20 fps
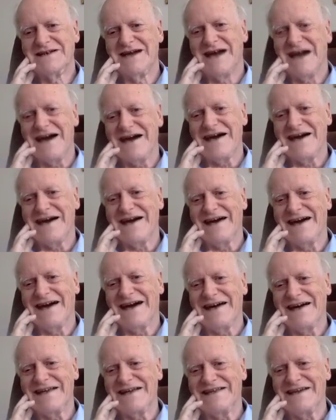They
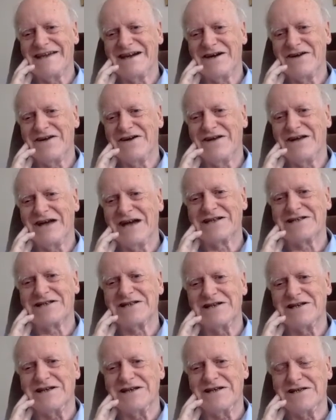are not
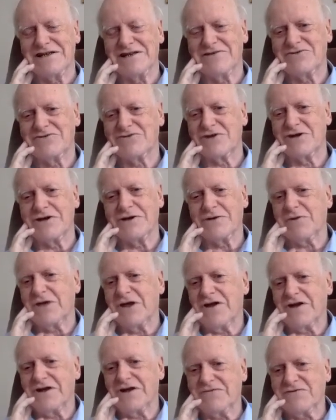actually, they're
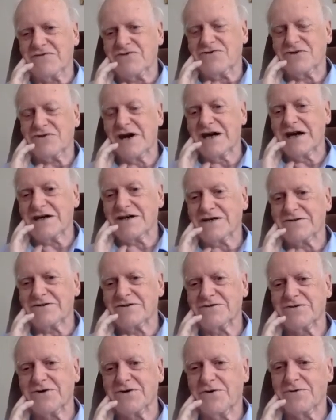not even trying to
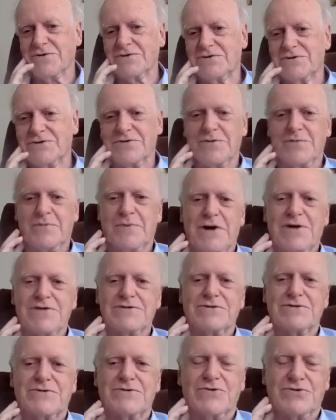talk to the
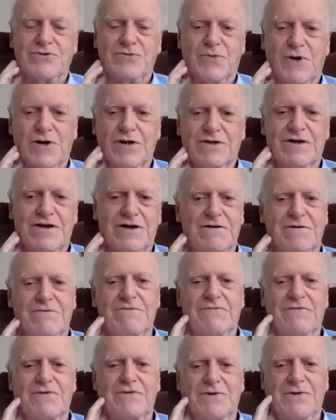person whose work they are
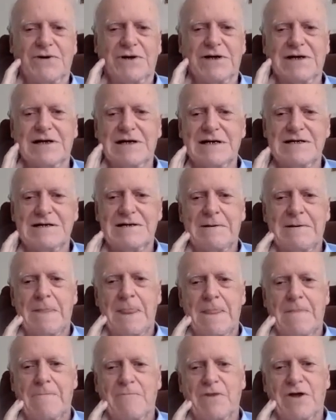reviewing.
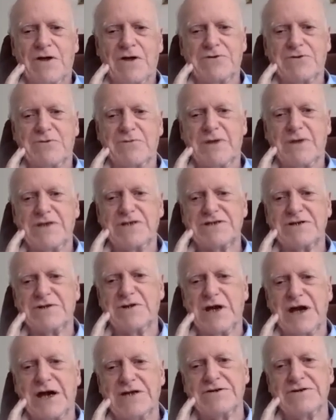Not to mention
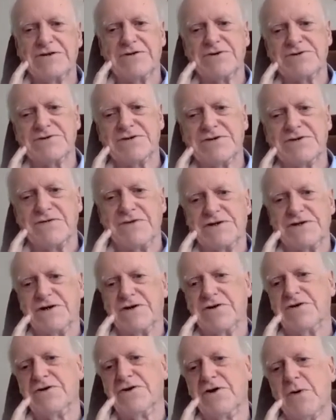the editors of the
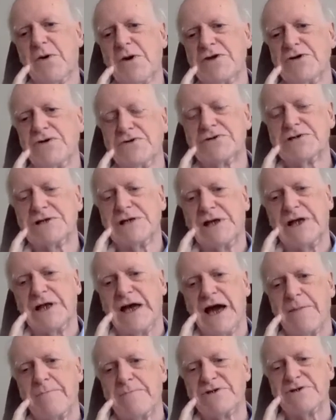journal, who are
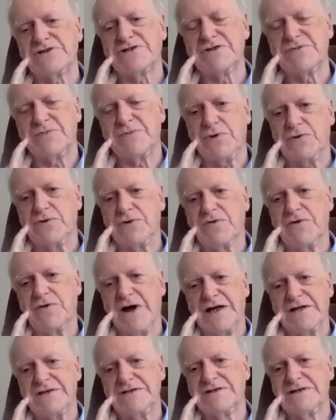usually ambitious
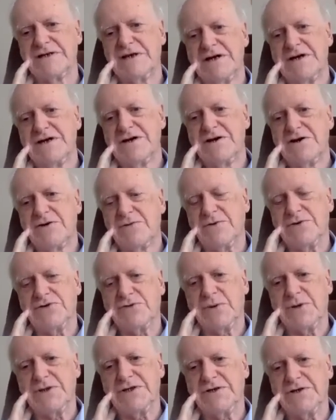bureaucrats with
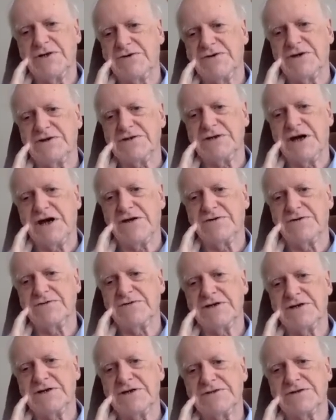20 or 30 other
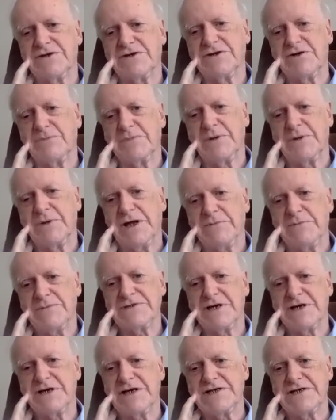things on their plate
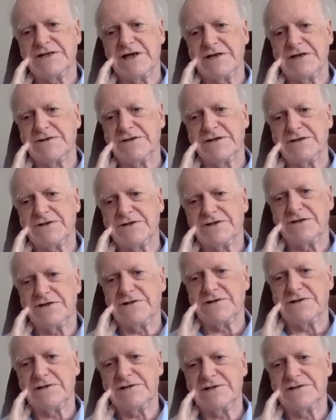besides editing
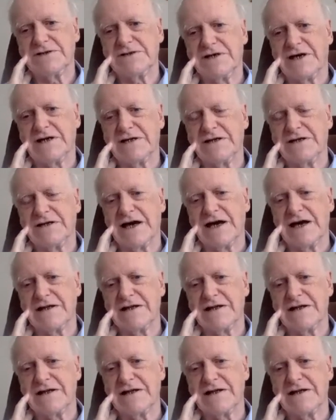journals, and